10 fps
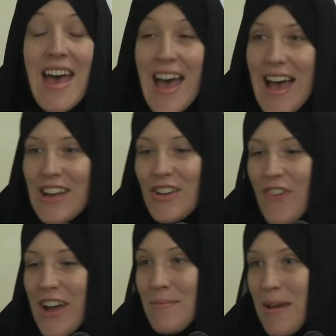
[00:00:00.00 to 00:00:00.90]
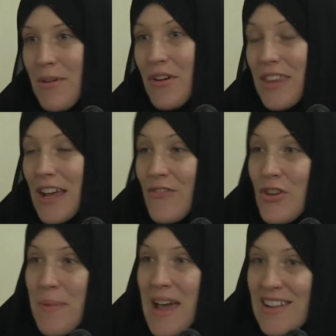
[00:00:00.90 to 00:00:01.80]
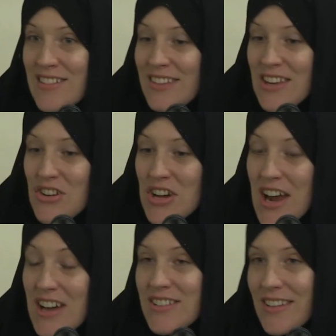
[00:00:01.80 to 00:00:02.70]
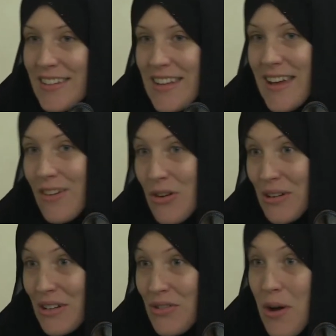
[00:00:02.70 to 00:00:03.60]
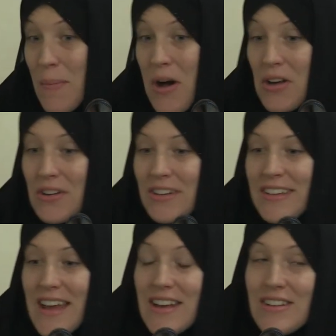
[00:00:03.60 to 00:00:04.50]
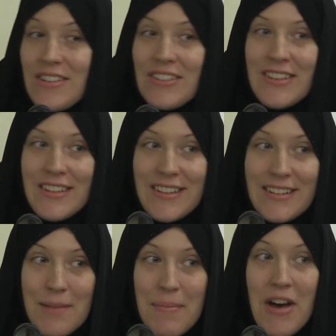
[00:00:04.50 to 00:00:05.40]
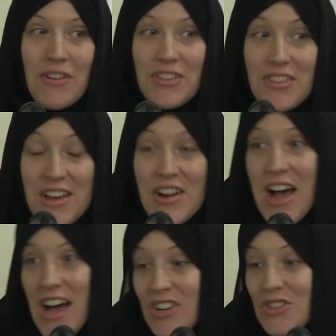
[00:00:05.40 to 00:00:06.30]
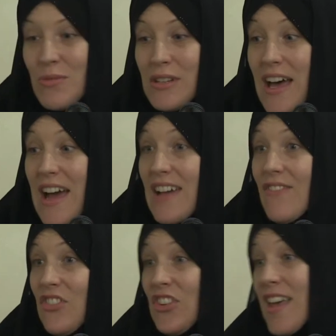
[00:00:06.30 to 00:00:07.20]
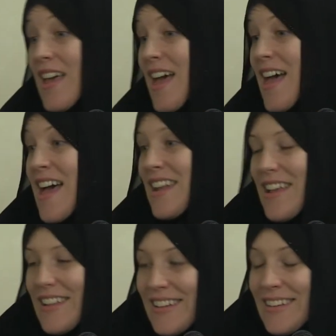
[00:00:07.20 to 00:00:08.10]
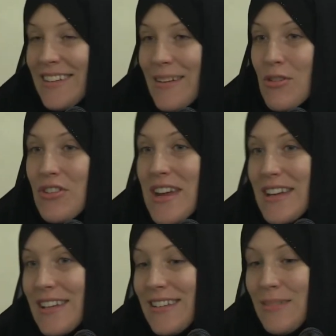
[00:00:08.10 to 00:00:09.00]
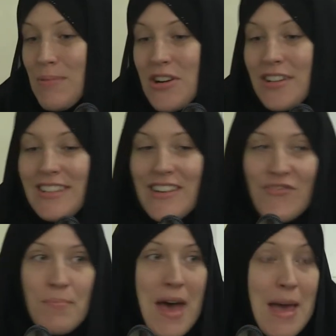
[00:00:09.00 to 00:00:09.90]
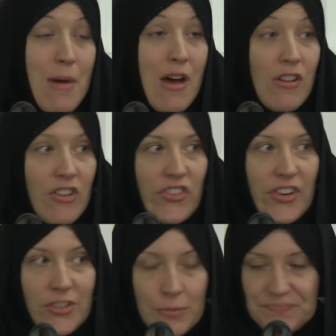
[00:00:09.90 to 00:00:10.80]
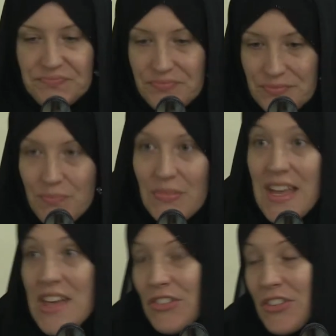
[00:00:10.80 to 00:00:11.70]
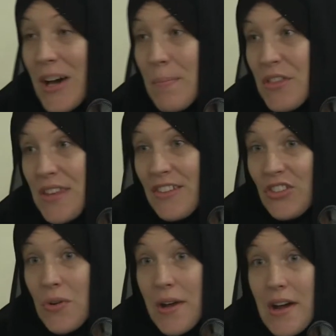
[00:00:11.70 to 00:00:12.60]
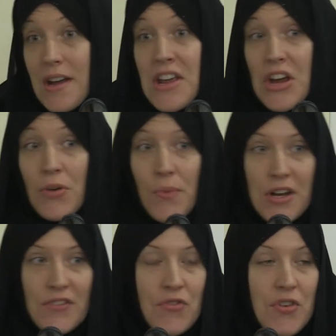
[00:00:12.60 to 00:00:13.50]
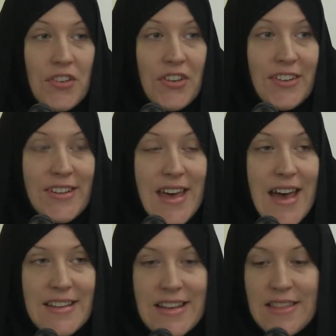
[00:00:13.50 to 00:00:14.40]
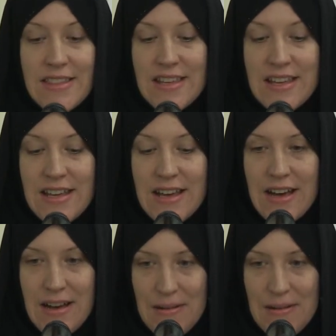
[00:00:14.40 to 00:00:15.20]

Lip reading: And you find maybe only a few pages that you can actually say, according to our modern standards, this is about their actual lives. Now, this isn't some great conspiracy by biographers. There's a couple things going on here. One, of course, is that in the